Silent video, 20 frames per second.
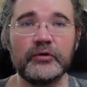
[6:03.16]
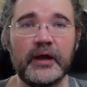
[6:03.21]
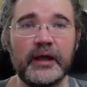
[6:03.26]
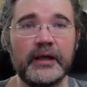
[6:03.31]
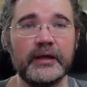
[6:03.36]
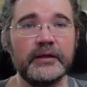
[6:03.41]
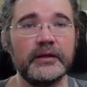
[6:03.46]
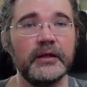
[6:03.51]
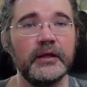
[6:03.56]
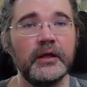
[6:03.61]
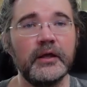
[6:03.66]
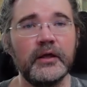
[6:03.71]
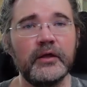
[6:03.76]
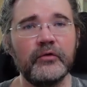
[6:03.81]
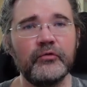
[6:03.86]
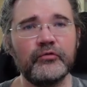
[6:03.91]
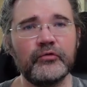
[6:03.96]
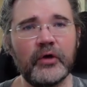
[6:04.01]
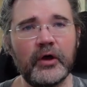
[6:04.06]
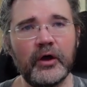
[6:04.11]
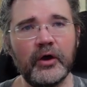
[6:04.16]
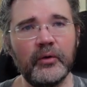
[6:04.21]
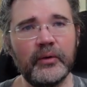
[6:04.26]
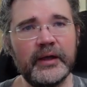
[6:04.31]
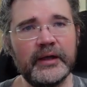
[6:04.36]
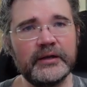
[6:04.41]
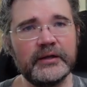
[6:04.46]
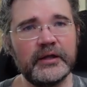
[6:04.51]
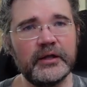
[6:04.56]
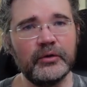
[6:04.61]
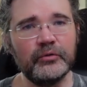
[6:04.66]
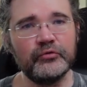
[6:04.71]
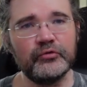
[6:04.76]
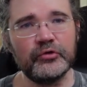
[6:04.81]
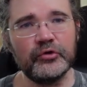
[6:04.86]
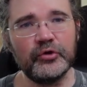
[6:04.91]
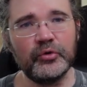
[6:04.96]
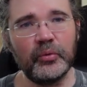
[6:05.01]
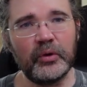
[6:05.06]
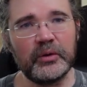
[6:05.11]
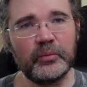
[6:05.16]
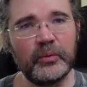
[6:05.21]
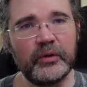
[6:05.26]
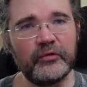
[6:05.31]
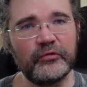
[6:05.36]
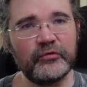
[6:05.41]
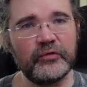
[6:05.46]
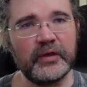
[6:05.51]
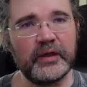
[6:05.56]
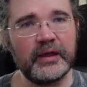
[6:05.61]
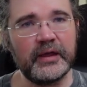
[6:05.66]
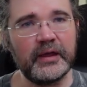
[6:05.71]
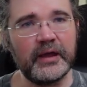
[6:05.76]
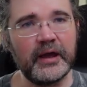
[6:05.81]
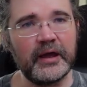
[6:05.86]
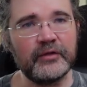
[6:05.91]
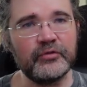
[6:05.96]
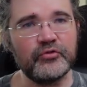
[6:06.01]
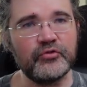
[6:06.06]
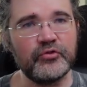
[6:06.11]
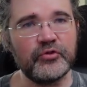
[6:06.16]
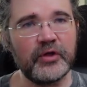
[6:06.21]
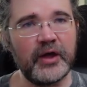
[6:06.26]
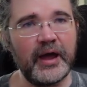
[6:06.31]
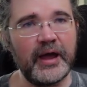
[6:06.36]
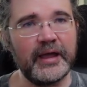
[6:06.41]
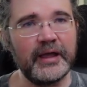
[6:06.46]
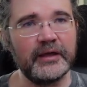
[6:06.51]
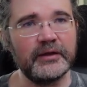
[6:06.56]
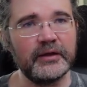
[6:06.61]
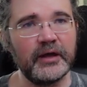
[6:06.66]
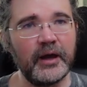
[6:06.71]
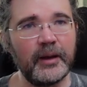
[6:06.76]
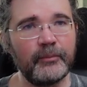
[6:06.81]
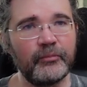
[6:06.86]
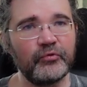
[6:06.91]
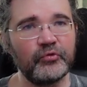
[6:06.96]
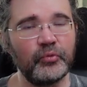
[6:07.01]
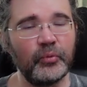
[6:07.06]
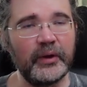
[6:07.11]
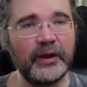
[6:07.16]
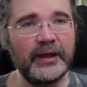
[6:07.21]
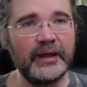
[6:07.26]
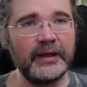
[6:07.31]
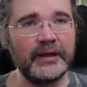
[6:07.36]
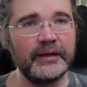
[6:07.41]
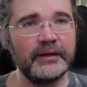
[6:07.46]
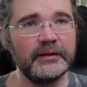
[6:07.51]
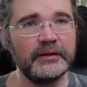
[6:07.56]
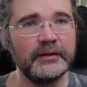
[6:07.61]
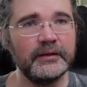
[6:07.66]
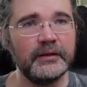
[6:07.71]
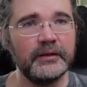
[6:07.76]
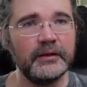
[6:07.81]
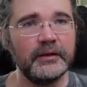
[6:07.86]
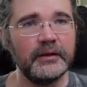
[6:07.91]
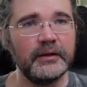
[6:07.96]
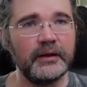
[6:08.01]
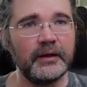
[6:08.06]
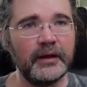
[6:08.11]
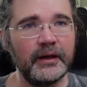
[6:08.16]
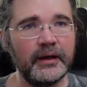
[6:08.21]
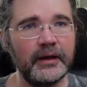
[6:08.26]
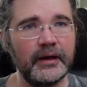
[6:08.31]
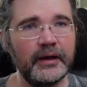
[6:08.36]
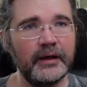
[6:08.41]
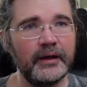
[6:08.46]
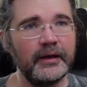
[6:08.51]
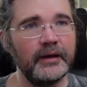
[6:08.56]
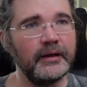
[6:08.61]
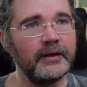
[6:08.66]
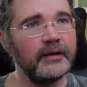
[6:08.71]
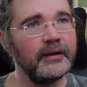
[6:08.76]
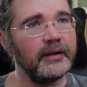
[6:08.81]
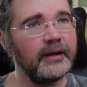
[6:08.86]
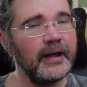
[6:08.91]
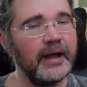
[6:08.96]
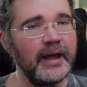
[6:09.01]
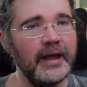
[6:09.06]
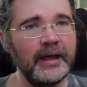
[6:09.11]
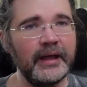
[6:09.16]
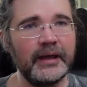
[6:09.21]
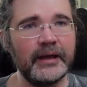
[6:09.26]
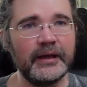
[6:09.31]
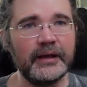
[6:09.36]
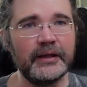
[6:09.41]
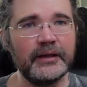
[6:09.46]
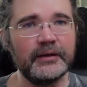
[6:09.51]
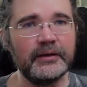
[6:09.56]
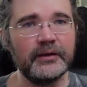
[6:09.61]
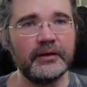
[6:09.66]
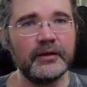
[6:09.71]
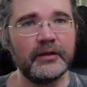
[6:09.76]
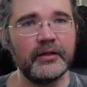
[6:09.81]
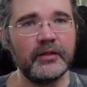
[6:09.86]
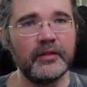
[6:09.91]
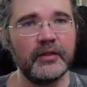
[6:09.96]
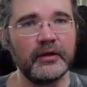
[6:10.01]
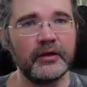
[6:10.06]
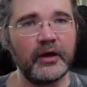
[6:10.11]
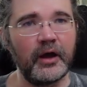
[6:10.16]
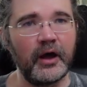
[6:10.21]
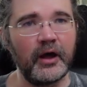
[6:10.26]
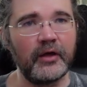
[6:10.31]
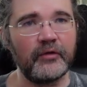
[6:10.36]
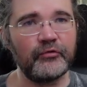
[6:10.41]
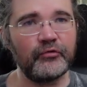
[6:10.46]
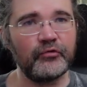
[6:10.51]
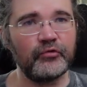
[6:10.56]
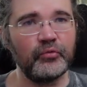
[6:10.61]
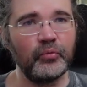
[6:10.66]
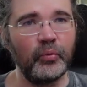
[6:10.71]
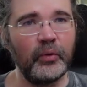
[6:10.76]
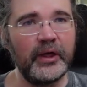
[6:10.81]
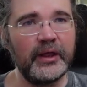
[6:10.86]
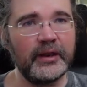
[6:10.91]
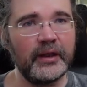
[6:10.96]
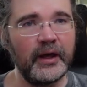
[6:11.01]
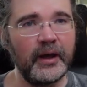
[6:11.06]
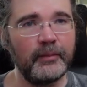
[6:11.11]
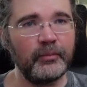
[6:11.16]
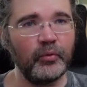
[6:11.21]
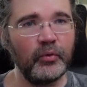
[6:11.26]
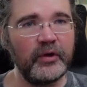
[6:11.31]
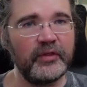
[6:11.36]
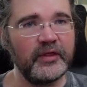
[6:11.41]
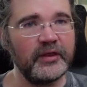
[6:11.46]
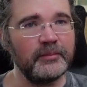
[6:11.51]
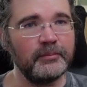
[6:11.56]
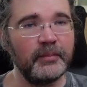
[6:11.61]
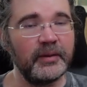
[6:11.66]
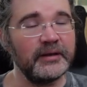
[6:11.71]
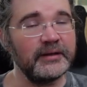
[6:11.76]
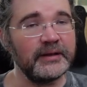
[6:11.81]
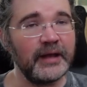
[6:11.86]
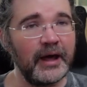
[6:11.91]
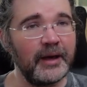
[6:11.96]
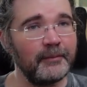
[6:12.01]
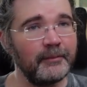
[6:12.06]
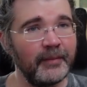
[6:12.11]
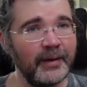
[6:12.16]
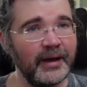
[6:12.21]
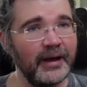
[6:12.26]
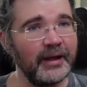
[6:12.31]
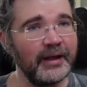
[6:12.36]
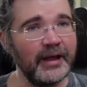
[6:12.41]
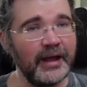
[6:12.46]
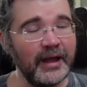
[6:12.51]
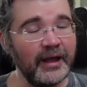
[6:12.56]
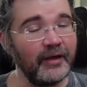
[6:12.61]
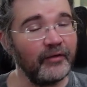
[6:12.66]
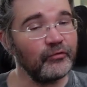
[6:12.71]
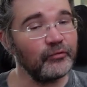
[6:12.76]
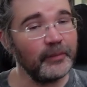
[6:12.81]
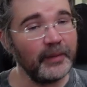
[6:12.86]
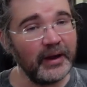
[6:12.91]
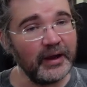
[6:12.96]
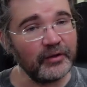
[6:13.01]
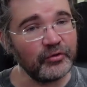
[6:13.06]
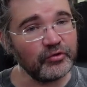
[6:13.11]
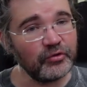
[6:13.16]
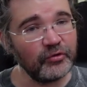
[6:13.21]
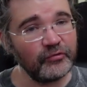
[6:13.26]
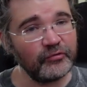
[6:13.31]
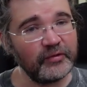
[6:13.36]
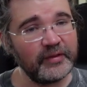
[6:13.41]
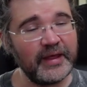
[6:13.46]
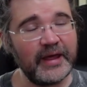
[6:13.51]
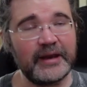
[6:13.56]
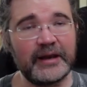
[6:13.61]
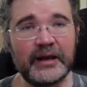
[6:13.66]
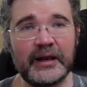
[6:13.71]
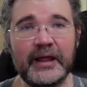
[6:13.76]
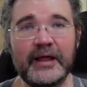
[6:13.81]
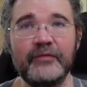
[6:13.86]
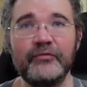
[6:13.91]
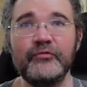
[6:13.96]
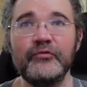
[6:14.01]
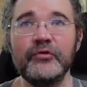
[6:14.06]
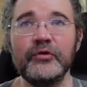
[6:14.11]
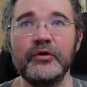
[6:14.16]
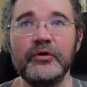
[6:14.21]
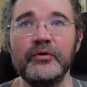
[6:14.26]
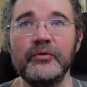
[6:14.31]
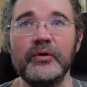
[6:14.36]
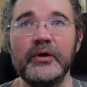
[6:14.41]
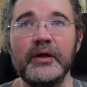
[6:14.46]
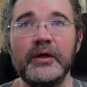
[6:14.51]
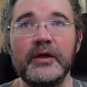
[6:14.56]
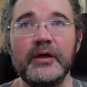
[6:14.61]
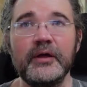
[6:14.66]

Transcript: right? So in Q2, what did we see? A giant upswing, and the costs went up with it, but not by as much. So that led to